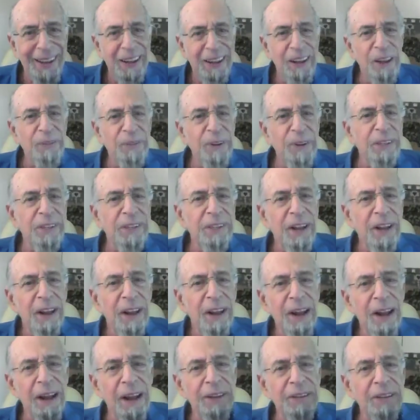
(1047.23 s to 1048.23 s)
If it's
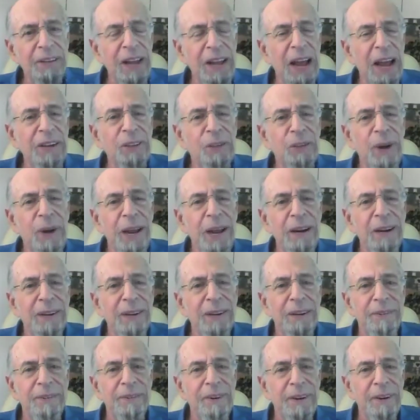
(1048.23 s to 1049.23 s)

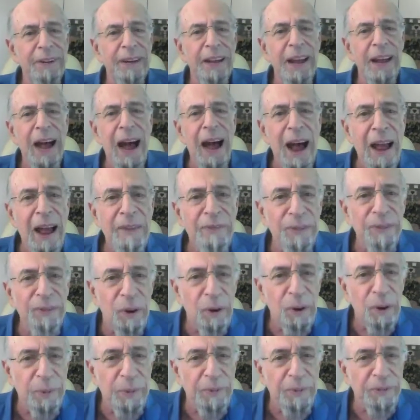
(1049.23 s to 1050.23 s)
exaggeratedly high
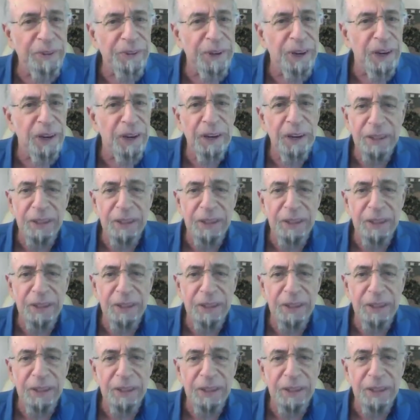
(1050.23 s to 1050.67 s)
fear,